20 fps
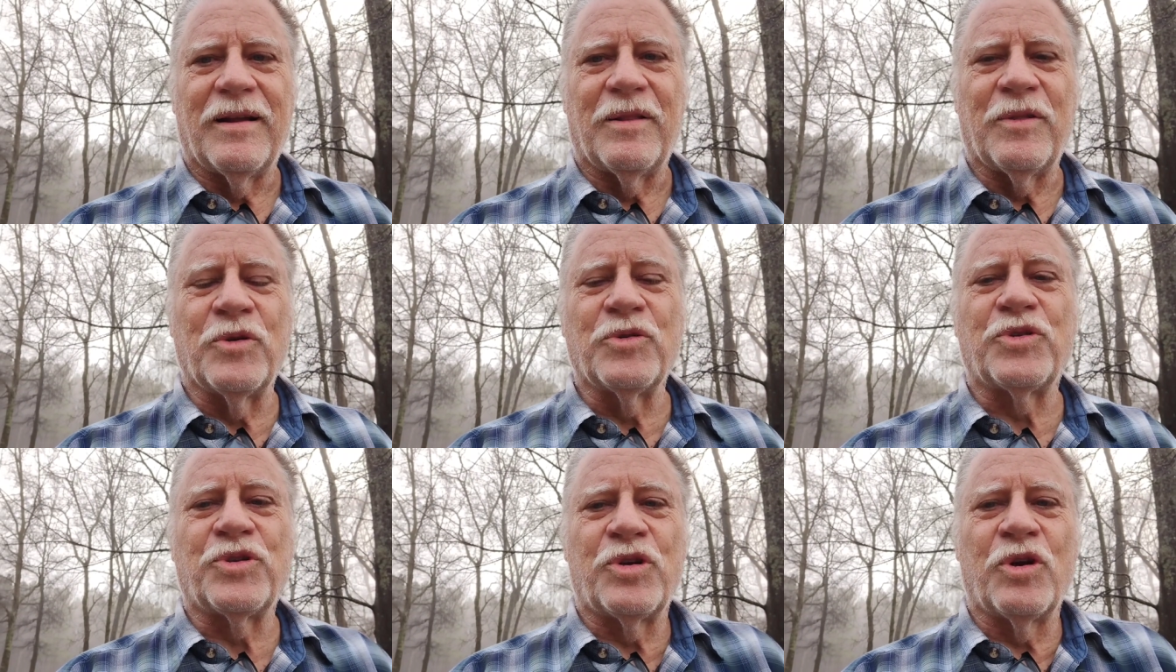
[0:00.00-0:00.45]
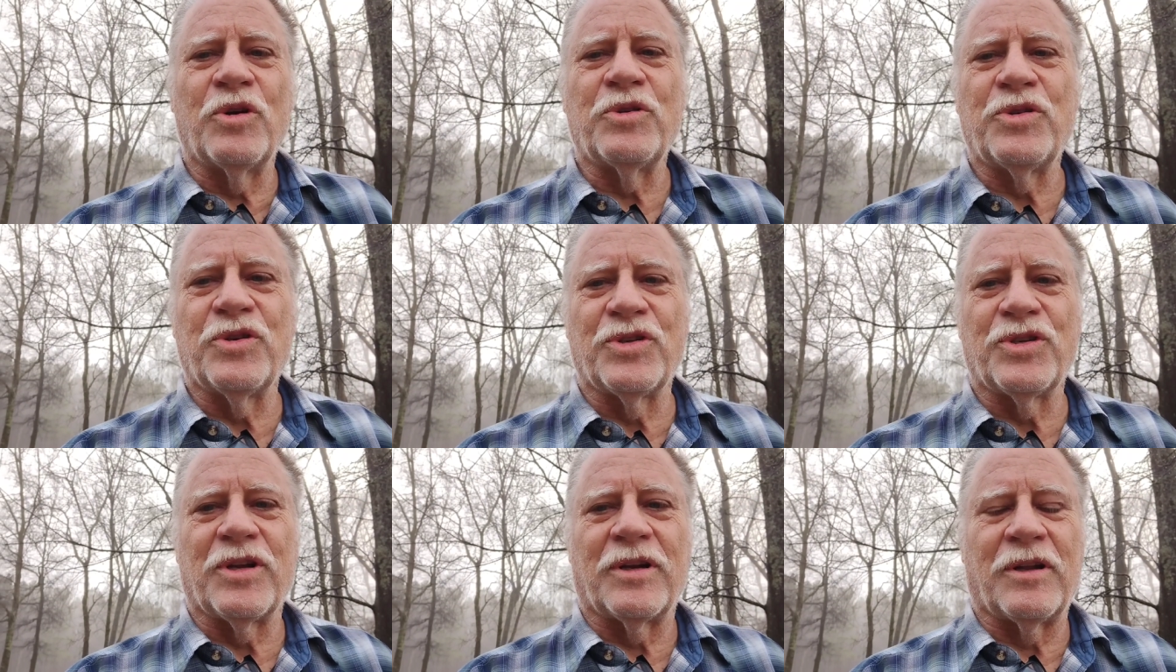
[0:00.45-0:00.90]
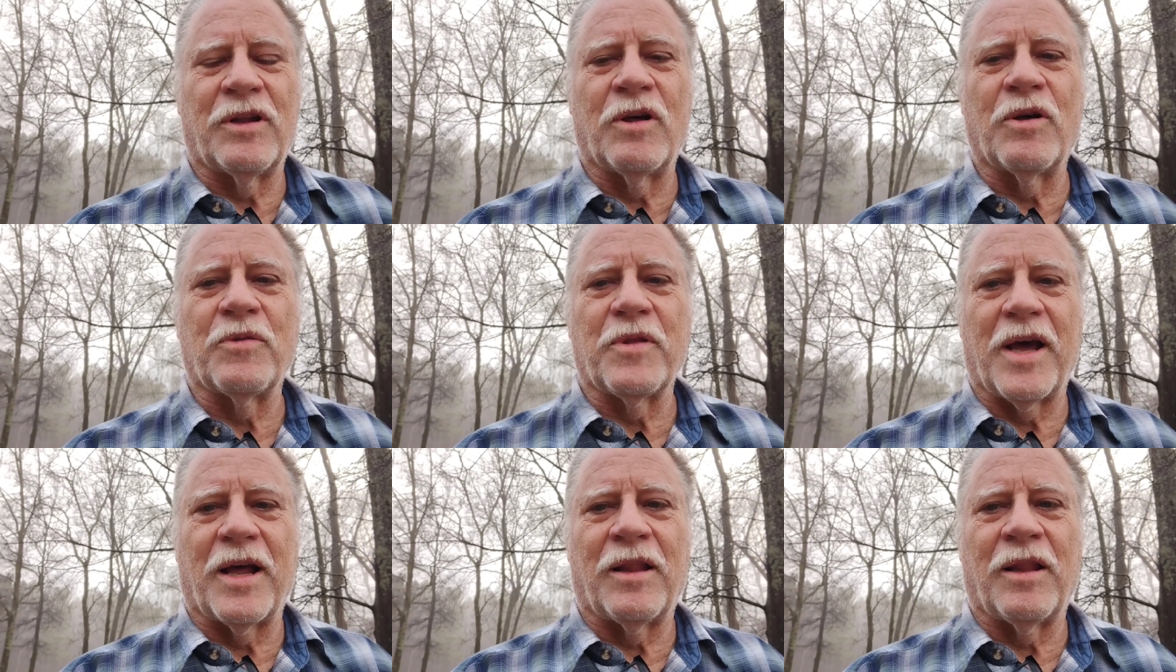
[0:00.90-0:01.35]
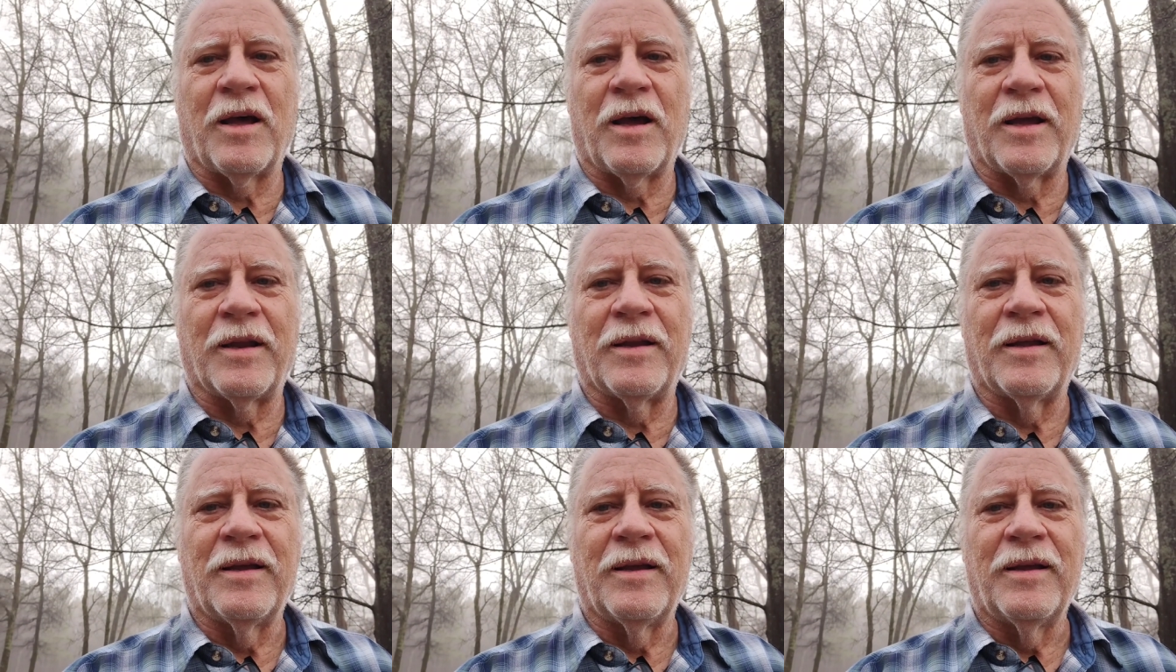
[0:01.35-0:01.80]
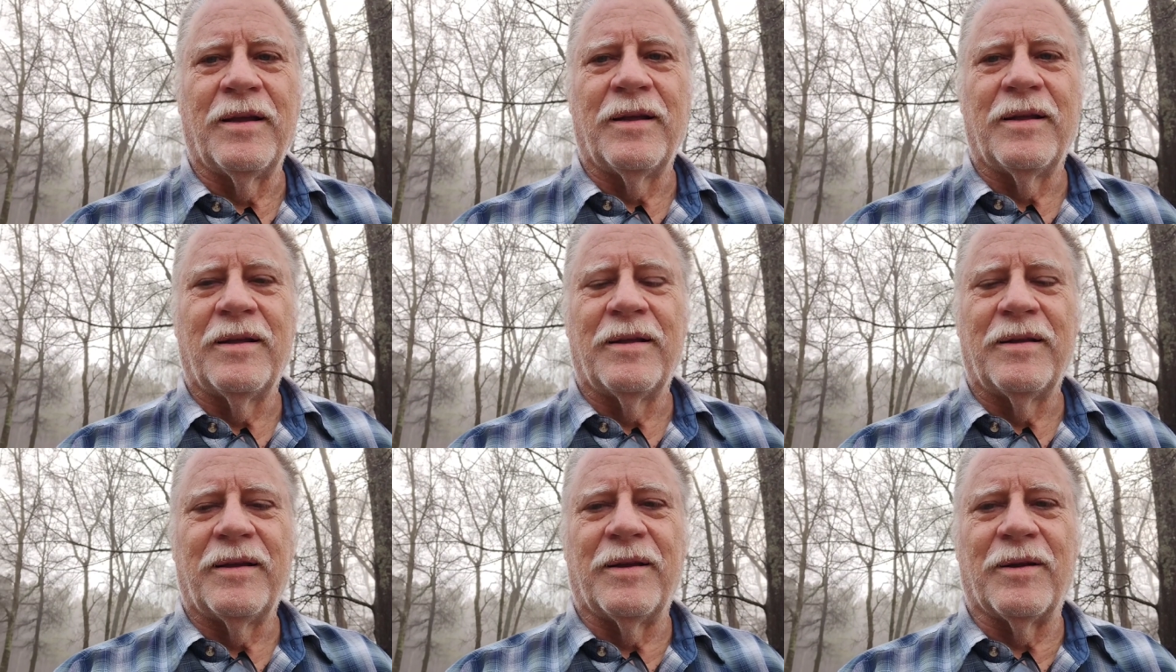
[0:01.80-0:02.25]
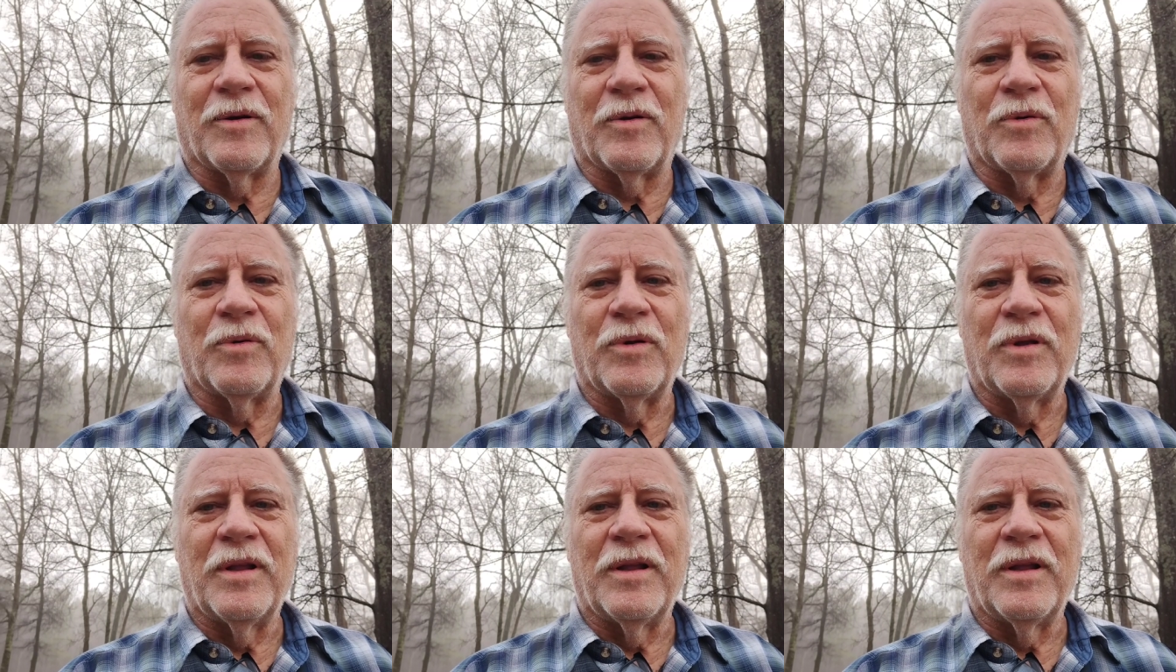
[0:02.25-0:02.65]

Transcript: There's churches along that line, you know,